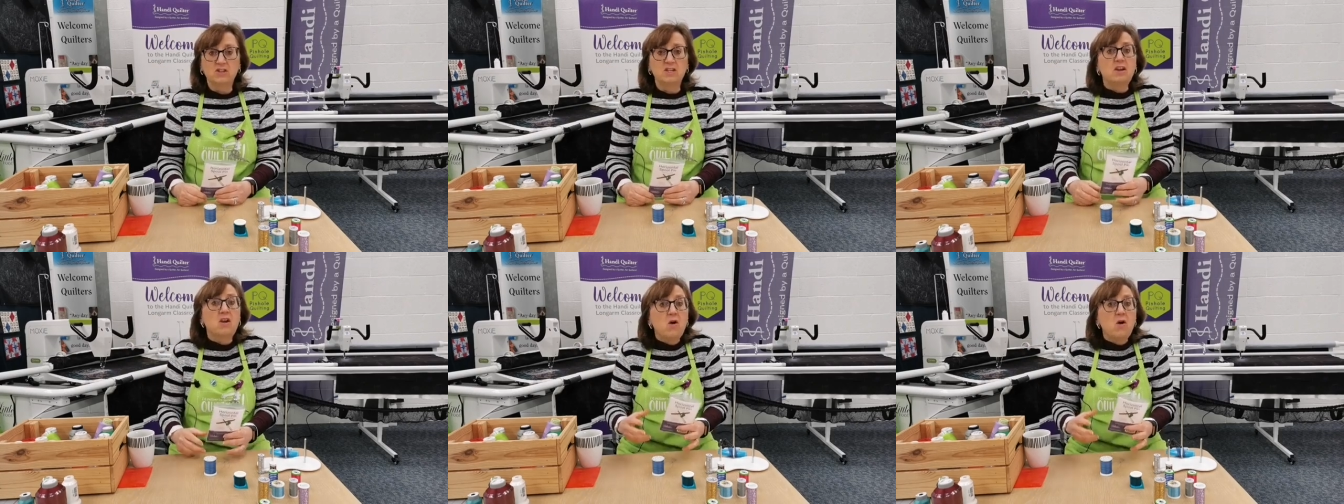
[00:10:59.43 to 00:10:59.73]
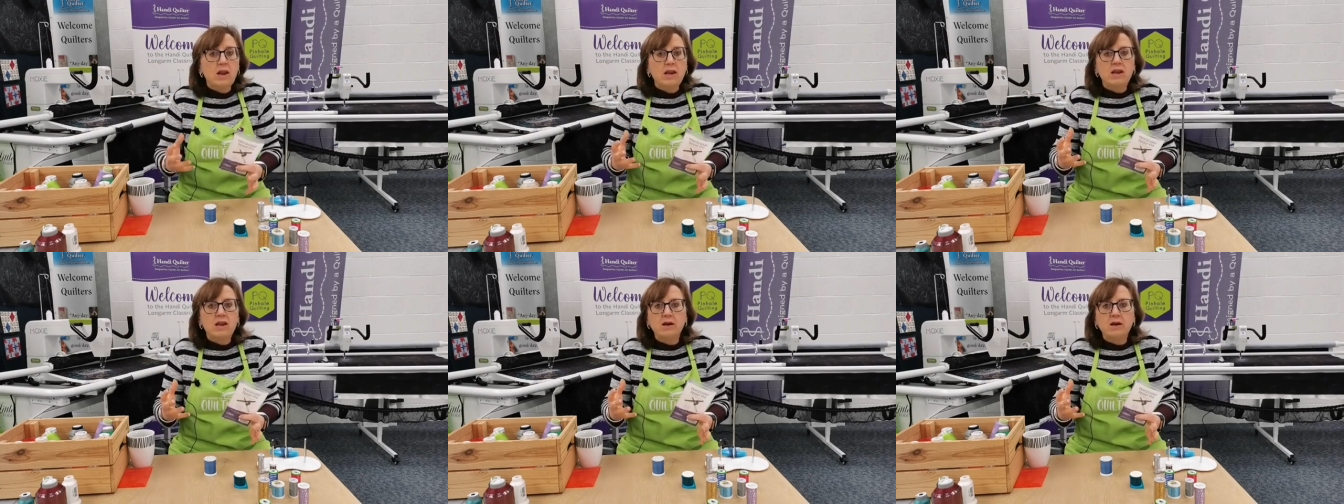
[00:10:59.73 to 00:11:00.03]
She said,
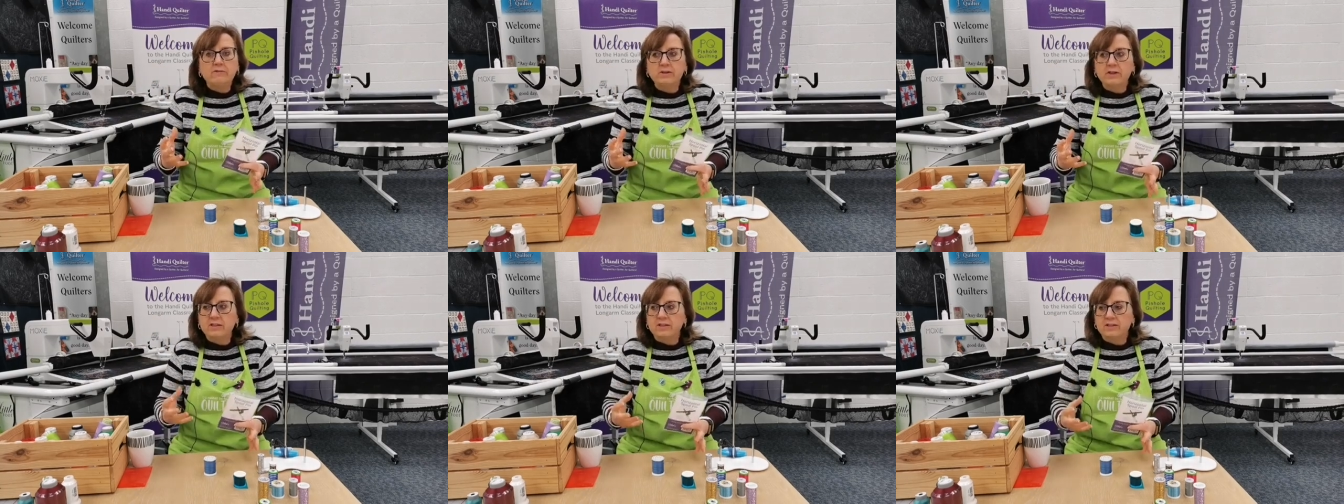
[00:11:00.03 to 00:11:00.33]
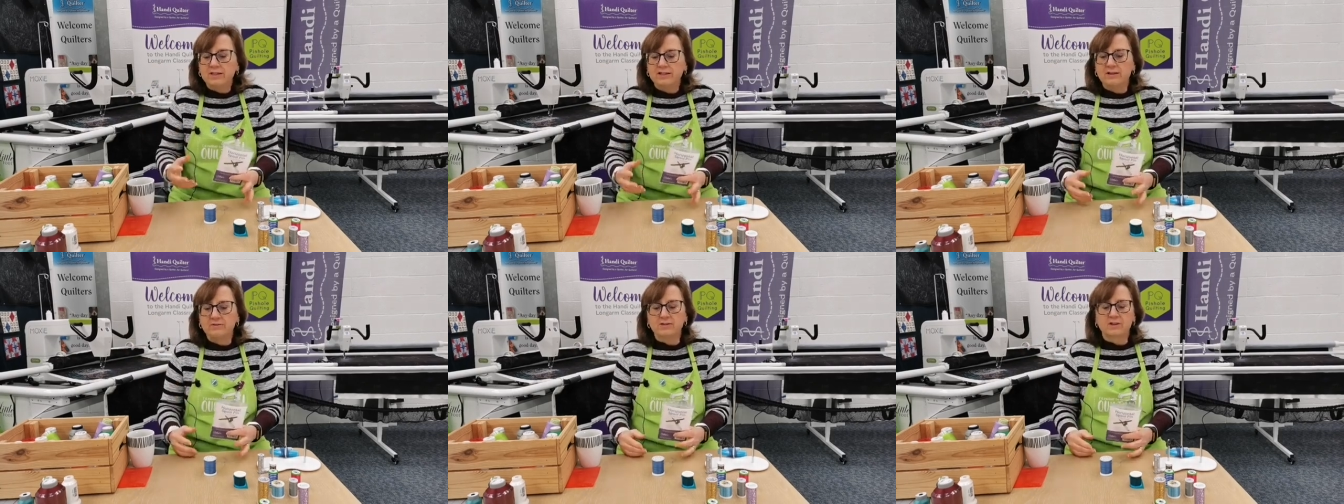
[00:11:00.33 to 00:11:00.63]
oh, I love
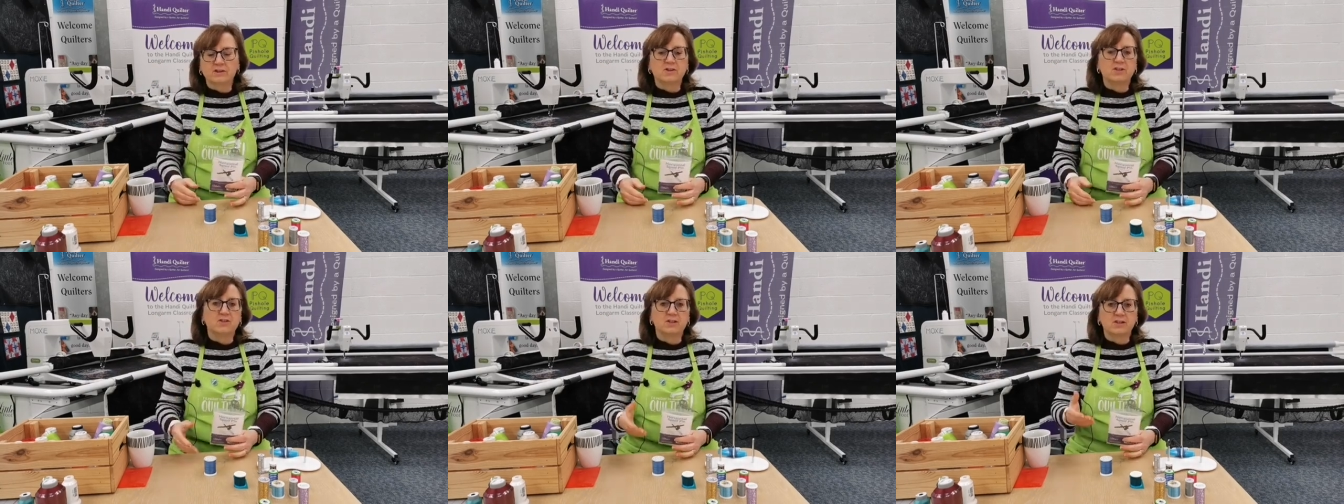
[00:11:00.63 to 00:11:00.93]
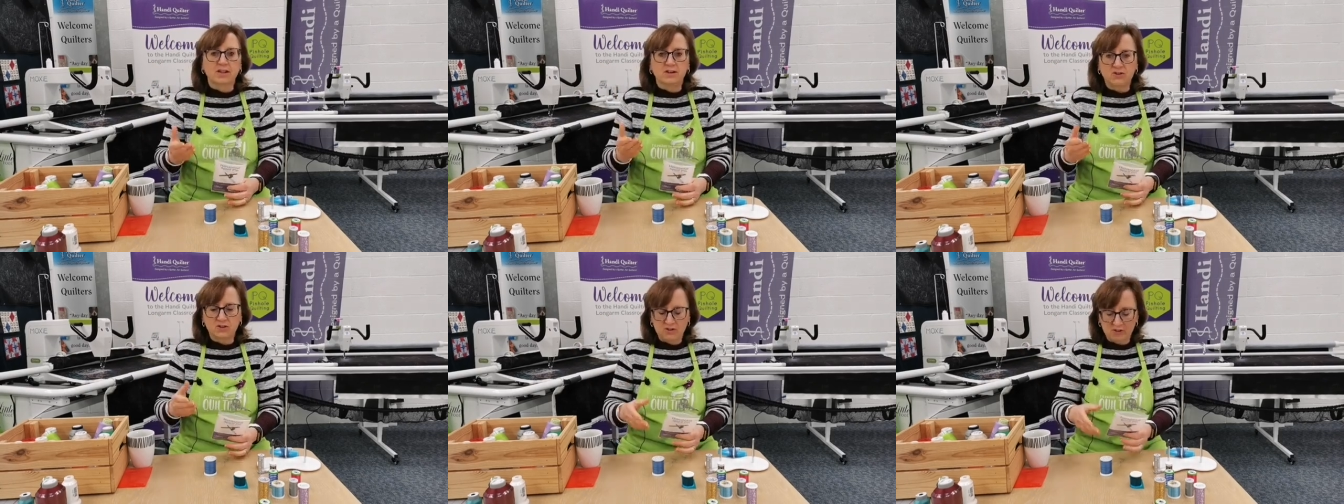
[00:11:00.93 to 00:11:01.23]
it, because
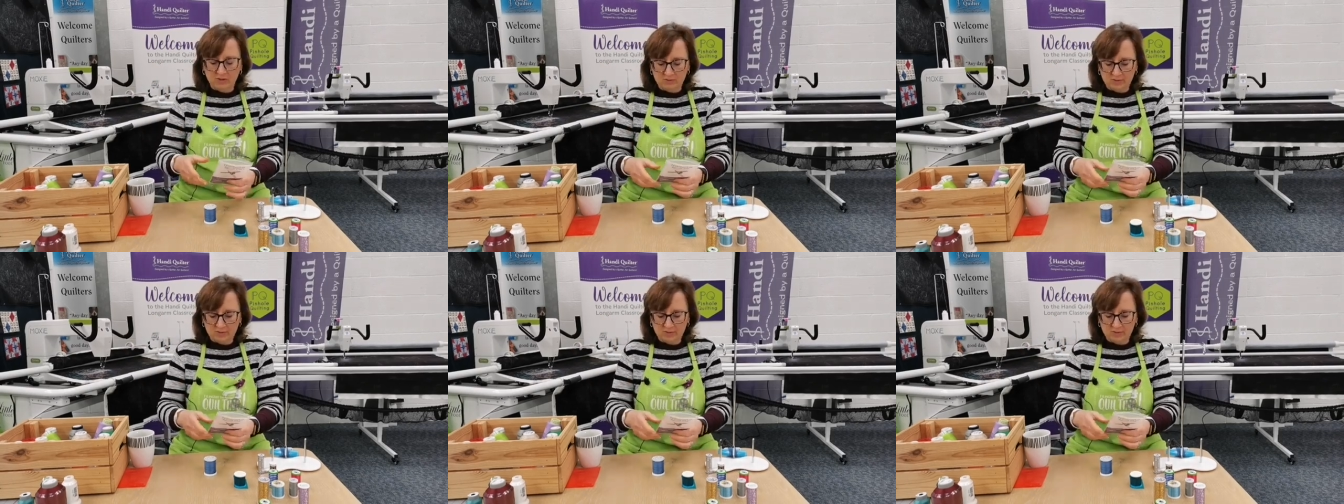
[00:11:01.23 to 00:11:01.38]
you'd had